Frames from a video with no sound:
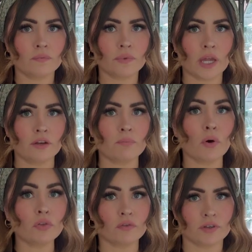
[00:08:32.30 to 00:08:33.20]
and
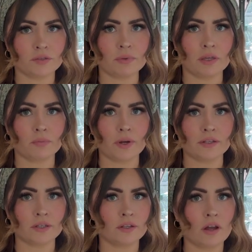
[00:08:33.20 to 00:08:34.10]
both of us being
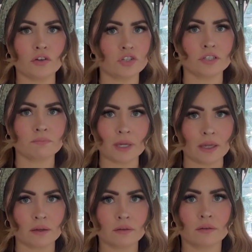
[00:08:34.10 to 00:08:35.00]
present, not just
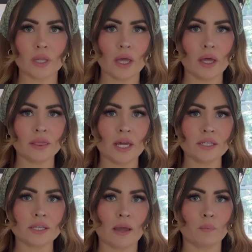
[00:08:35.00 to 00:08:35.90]
me. At
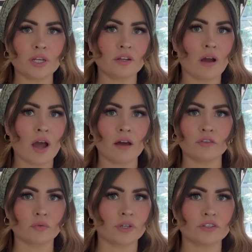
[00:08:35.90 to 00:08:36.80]
that time, we did not
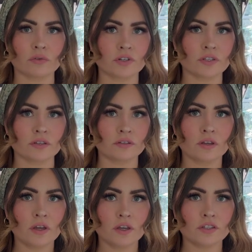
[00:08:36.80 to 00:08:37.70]
have the resources
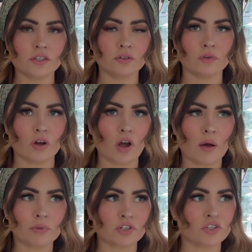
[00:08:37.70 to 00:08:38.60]
to
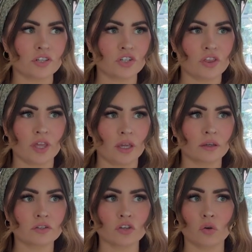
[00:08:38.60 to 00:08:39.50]
accomplish such a
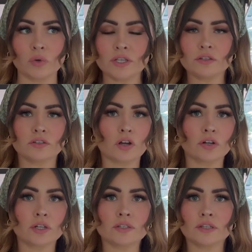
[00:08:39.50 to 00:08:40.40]
thing. So we
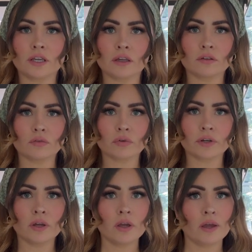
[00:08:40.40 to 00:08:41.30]
started seeking the
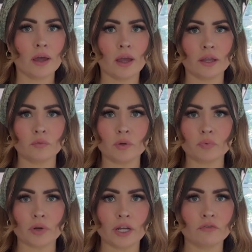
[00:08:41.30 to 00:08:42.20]
Lord, and we
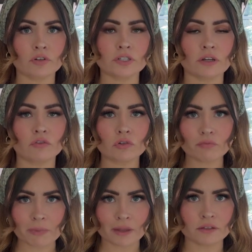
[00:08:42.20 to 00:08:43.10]
prayed for several
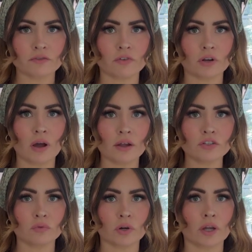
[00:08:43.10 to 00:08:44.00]
months for God
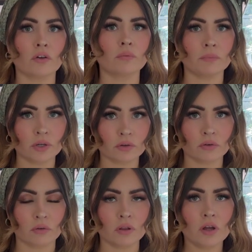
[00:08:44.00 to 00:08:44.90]
to work out a
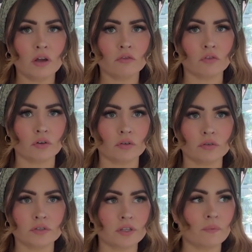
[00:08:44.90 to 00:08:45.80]
miracle, for
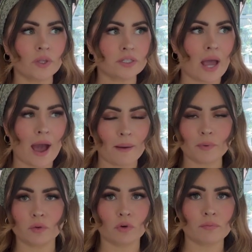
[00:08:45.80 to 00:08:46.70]
something to
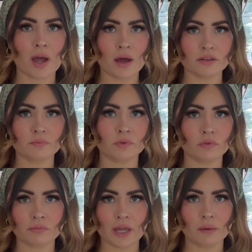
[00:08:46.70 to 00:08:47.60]
happen where my husband
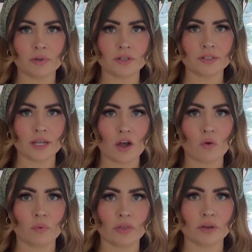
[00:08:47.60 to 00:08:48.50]
would be able to stay
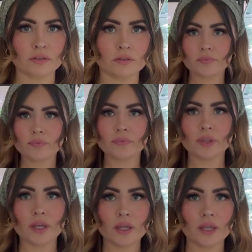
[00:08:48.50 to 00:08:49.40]
home with us.
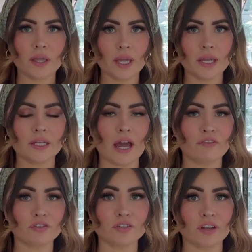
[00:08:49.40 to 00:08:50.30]
And
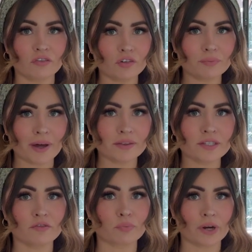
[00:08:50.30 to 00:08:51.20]
after several
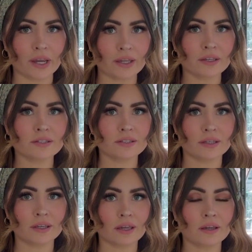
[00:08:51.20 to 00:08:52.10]
months of praying and
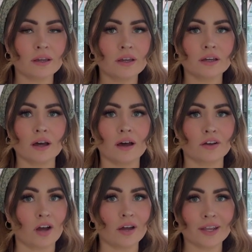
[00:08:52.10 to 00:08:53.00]
seeking,
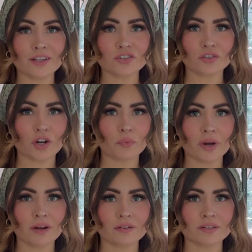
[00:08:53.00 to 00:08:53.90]
God answered our
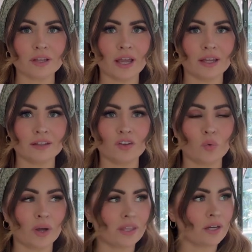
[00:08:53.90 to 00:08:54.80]
prayers. And the
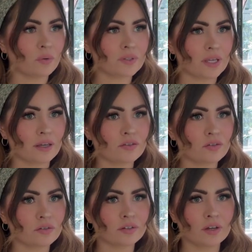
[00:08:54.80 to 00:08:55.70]
way that it was
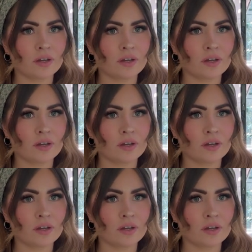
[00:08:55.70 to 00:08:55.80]
answered,